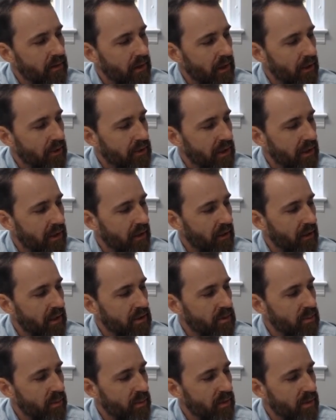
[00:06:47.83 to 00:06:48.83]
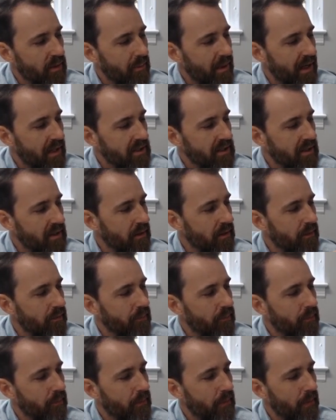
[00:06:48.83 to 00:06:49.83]
that articulates with the maxilla.
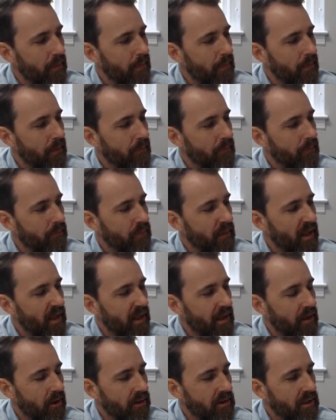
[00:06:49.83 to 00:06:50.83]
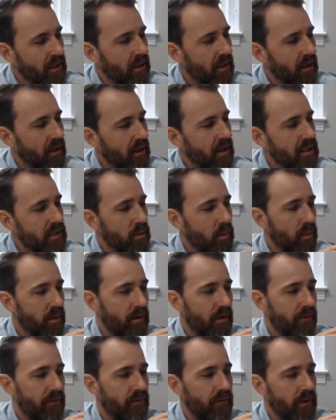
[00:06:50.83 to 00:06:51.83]
It articulates with
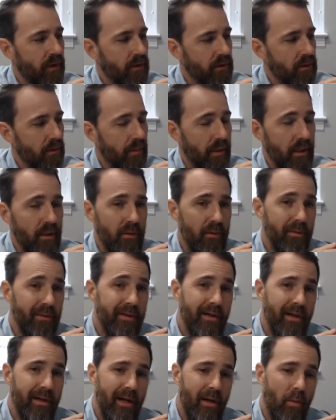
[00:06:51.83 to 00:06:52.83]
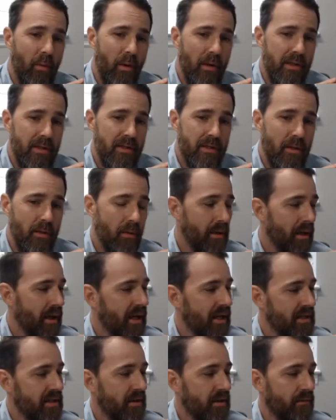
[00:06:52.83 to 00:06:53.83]
the frontal bone at what is known
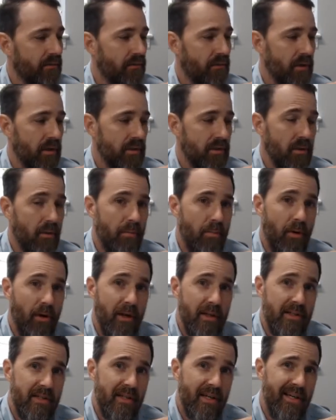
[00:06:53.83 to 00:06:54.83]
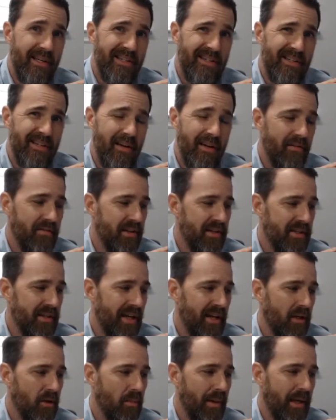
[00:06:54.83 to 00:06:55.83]
as the frontal process of the
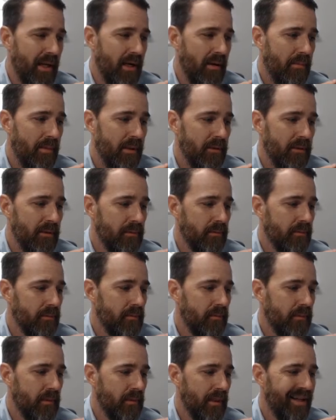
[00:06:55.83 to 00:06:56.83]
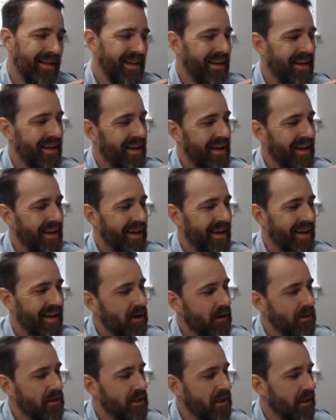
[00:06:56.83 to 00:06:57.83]
zygomatic bone. And it
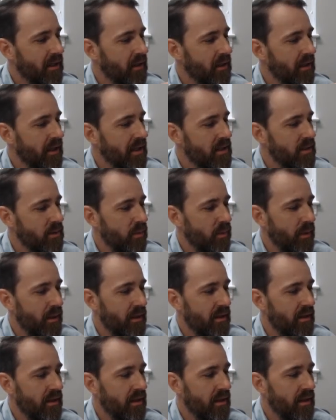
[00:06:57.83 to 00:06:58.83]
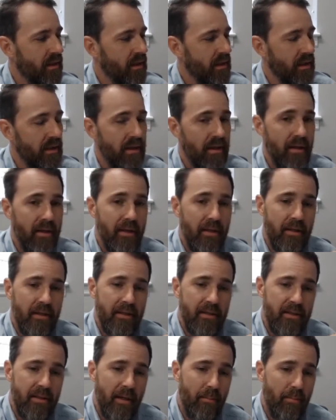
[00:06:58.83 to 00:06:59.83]
articulates with the
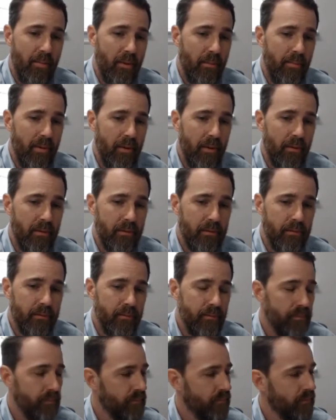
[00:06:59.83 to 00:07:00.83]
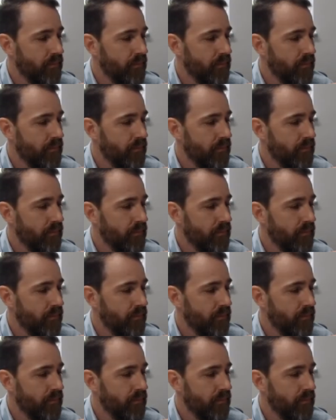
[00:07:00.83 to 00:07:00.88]
temporal bone